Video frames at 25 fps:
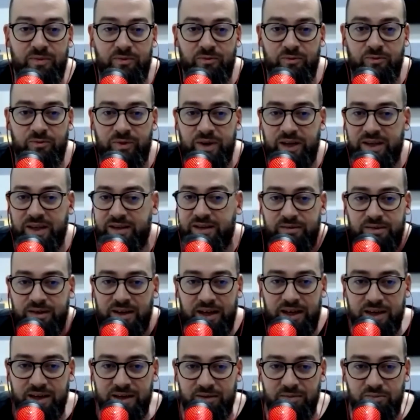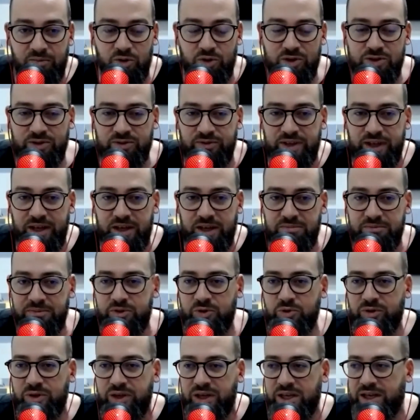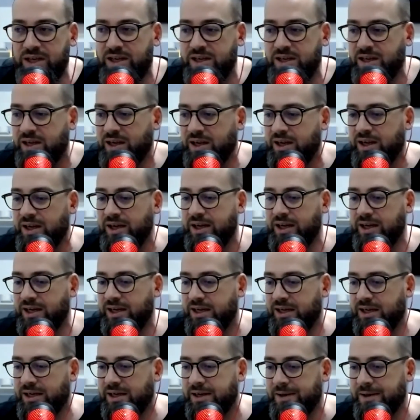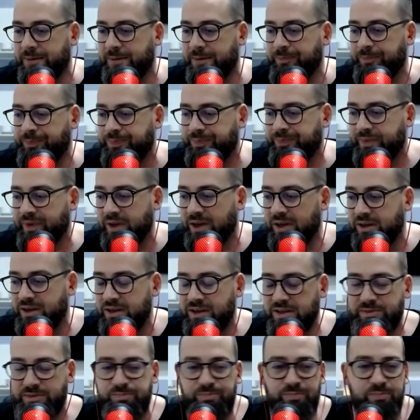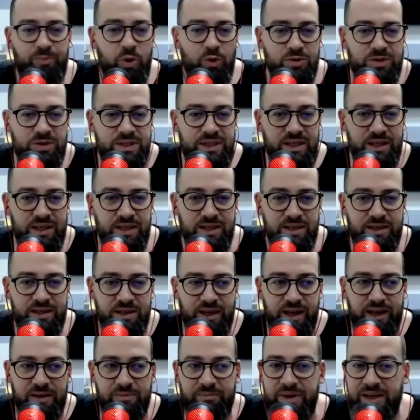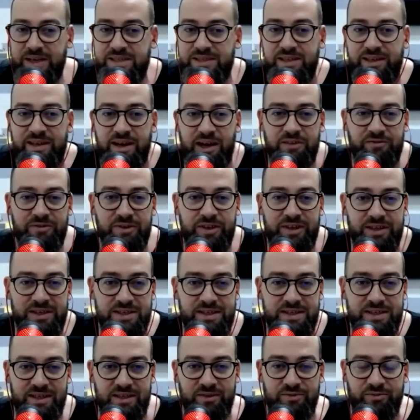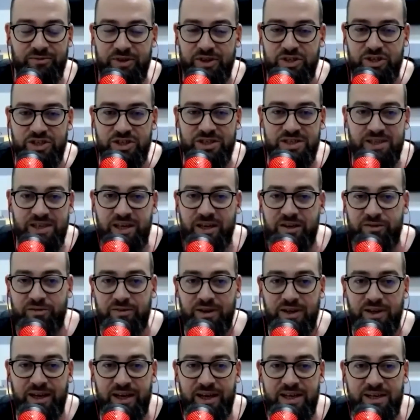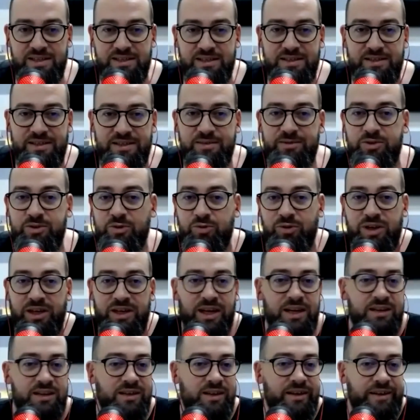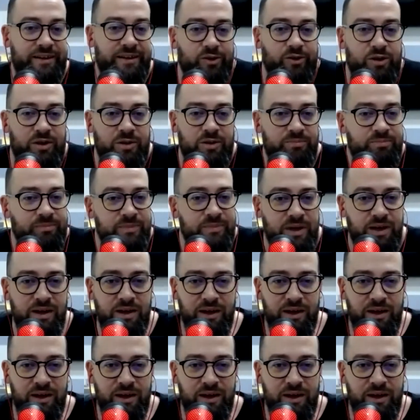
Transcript: with like most of them doing um, posting and basic advertising, which is equal as doing nothing at all.